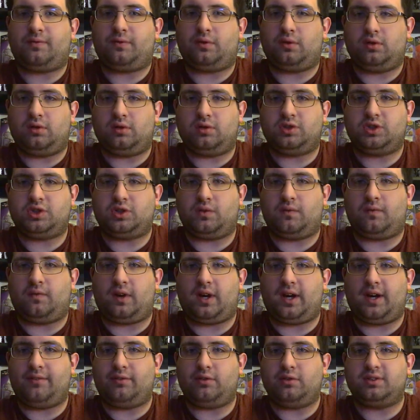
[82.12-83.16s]
for
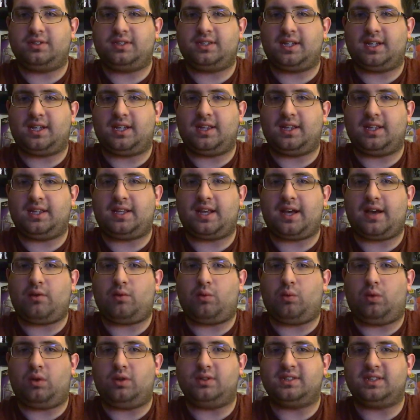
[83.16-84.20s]
survivors thinking the town
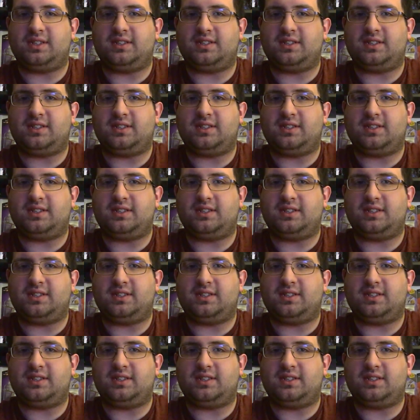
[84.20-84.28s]
was